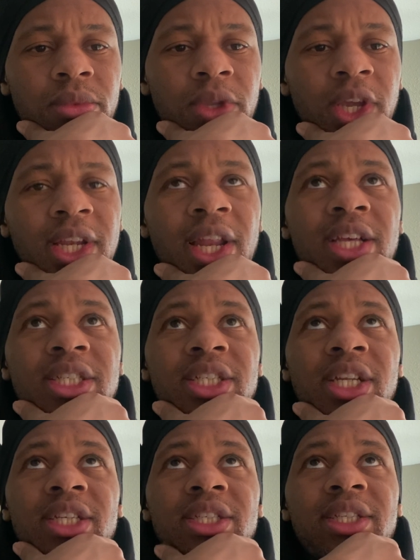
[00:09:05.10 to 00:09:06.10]
And that
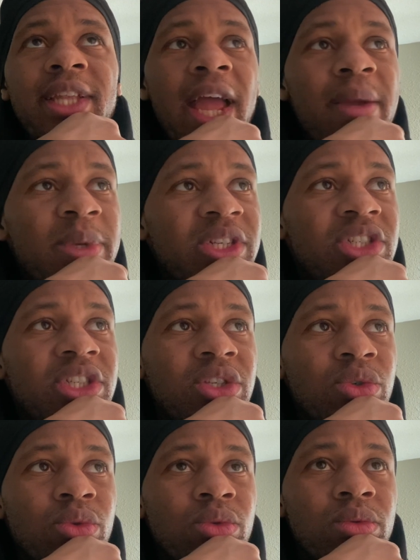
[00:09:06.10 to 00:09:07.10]
shit is damaging
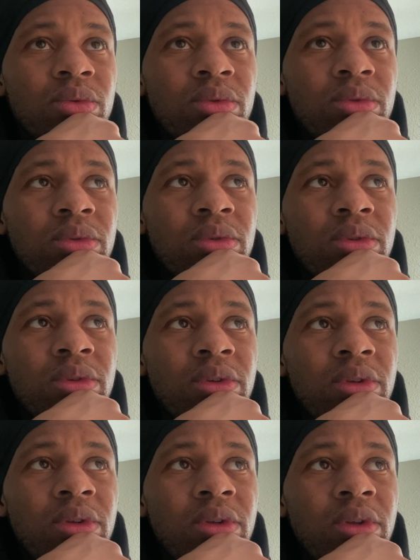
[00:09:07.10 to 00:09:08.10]
you.
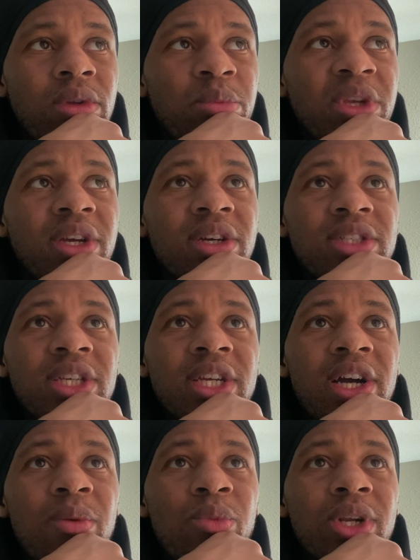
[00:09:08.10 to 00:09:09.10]
Because it
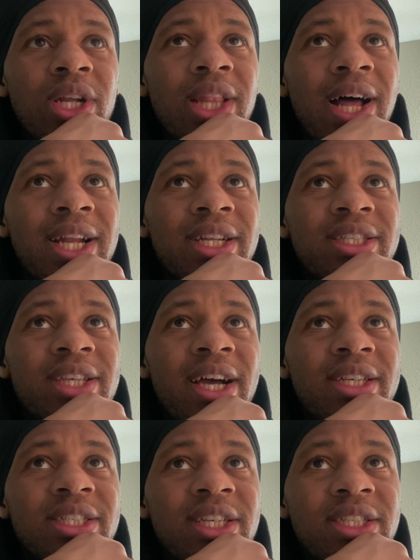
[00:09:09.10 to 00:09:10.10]
come with a lot of
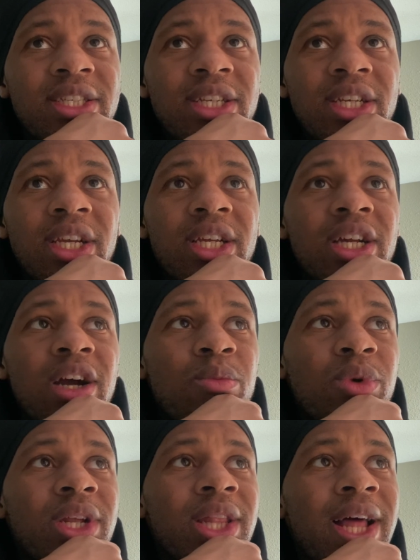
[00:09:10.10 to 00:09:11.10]
toxicity. It come
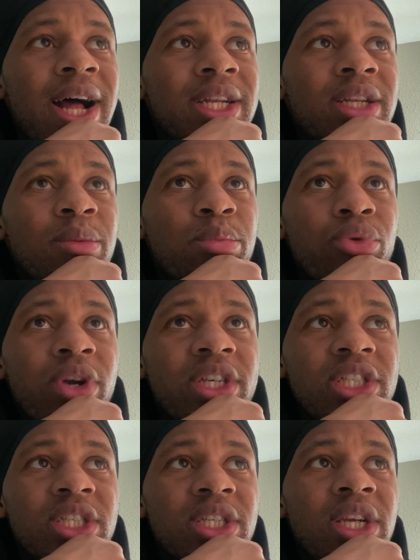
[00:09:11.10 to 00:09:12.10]
with a lot of
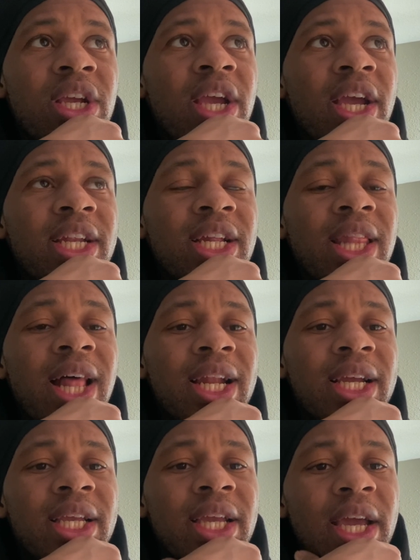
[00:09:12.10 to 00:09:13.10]
depression and a lot
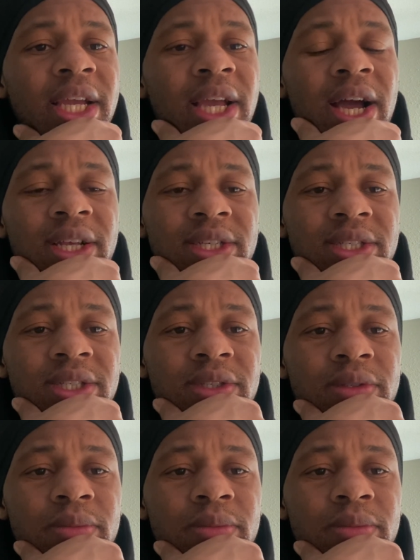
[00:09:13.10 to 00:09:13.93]
of chaos.